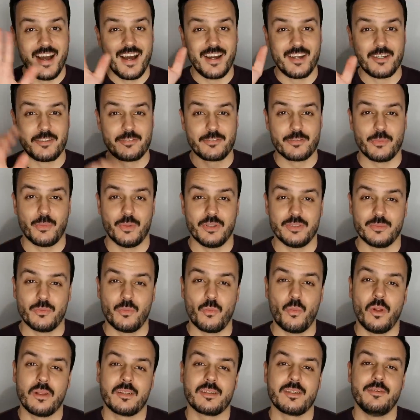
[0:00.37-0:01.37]
Hi everyone,
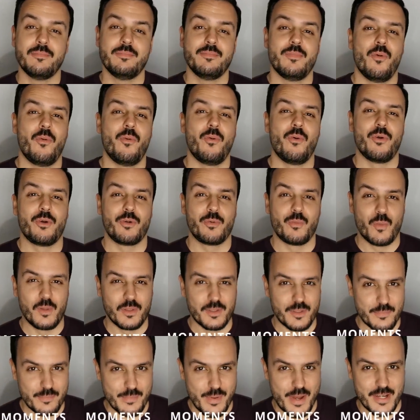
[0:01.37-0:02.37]
welcome or
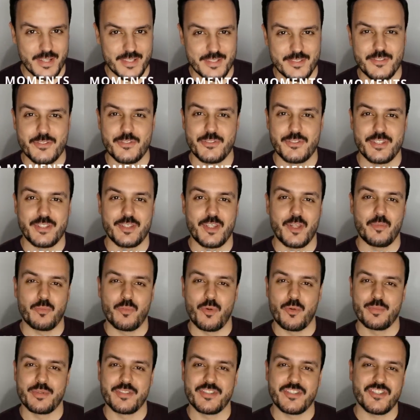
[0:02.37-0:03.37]
welcome back to Scented
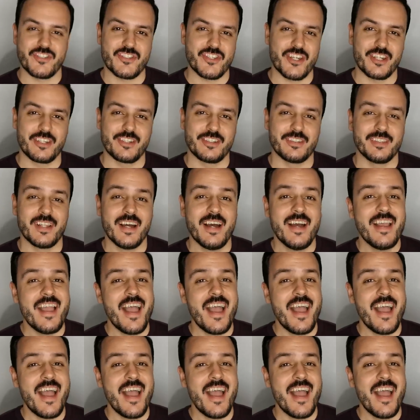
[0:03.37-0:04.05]
Moments channel.